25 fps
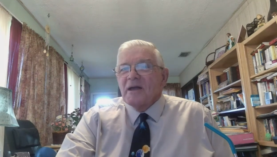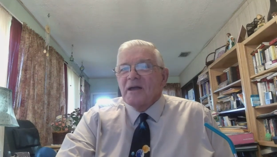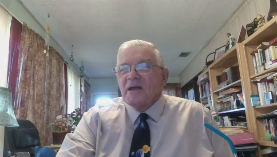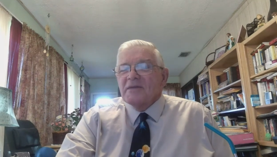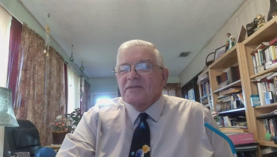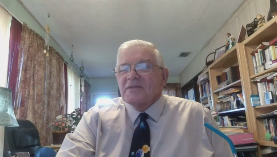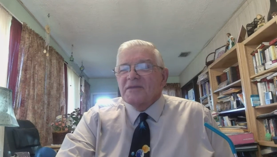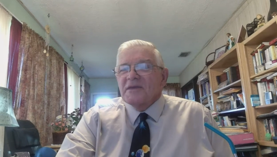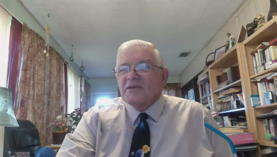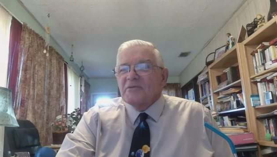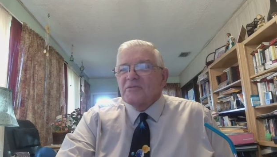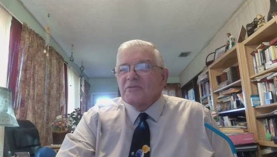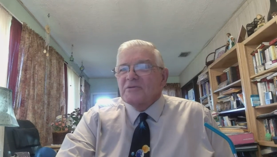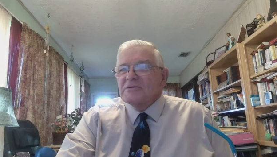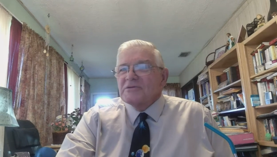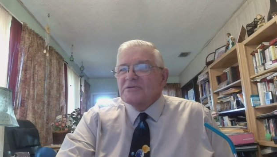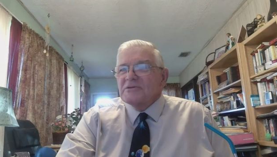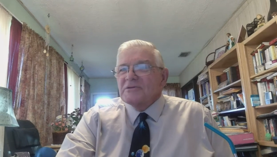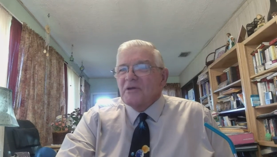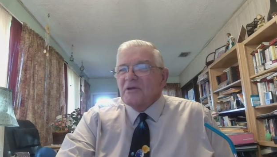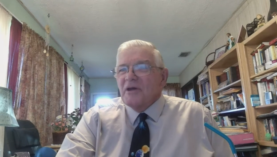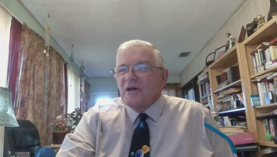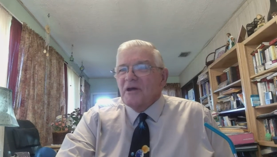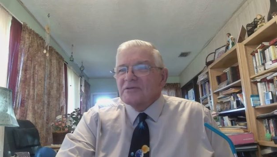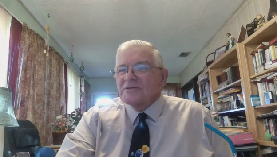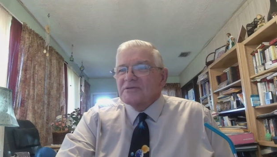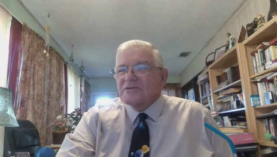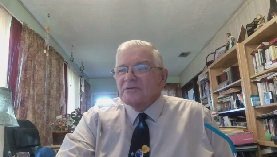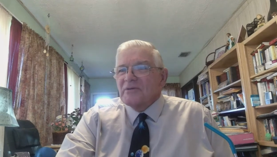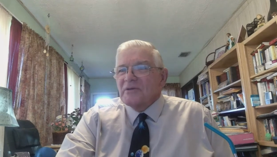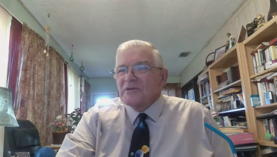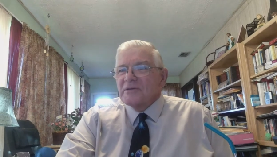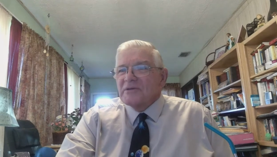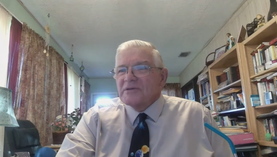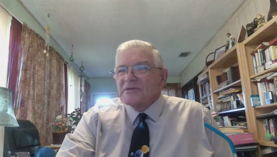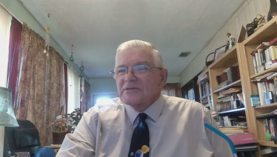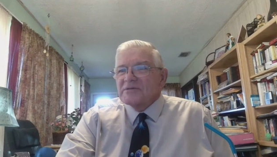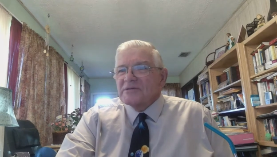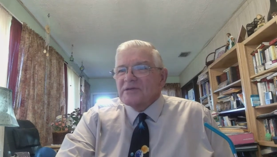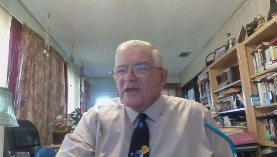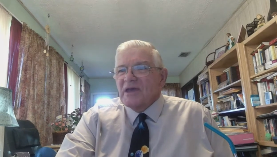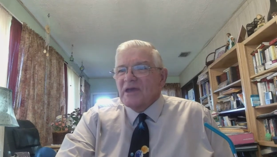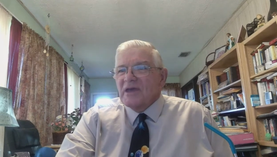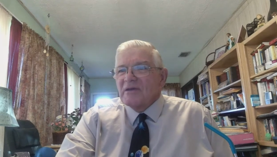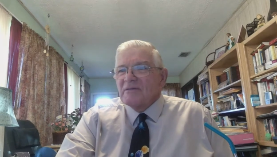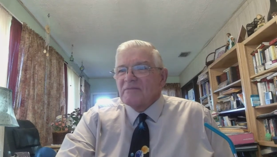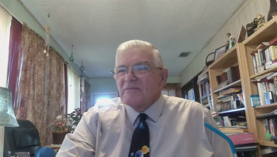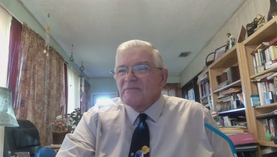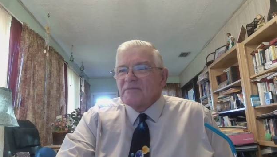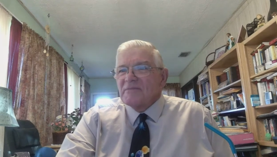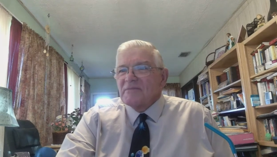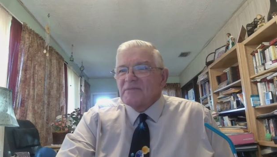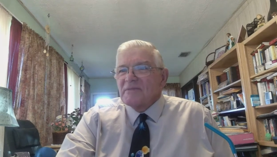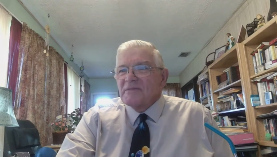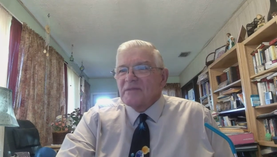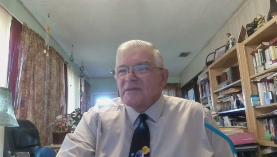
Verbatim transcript: I think we should also understand